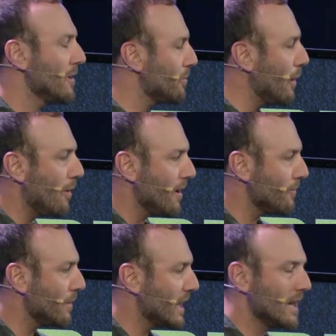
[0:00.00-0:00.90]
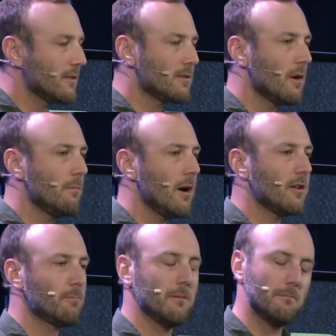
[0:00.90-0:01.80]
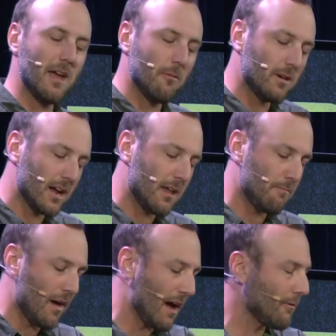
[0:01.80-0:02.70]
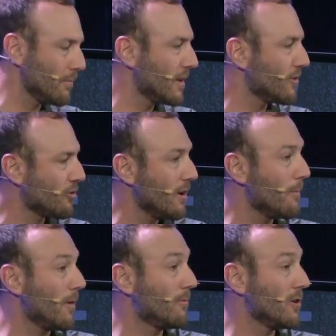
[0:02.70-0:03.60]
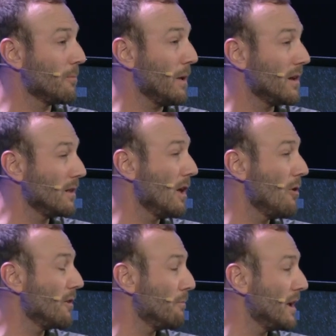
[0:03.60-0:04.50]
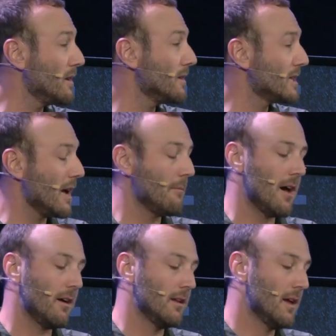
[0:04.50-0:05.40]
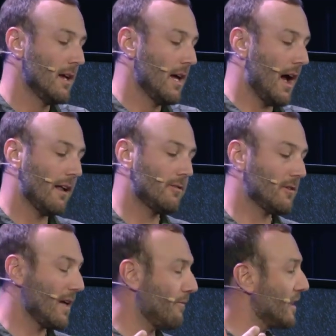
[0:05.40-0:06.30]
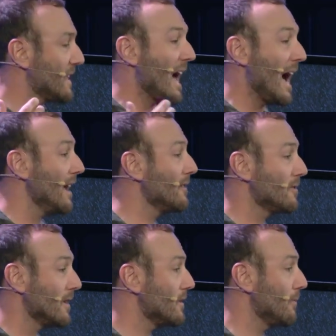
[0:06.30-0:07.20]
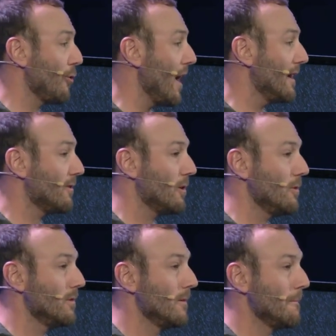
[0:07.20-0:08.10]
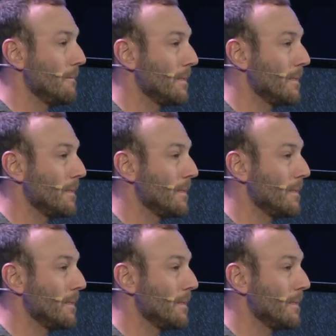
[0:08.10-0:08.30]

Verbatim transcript: I miss my wife and my kids so much, but man, when I get back from this trip of just being alone, of being in timeout, I just have this heightened sense of gratitude.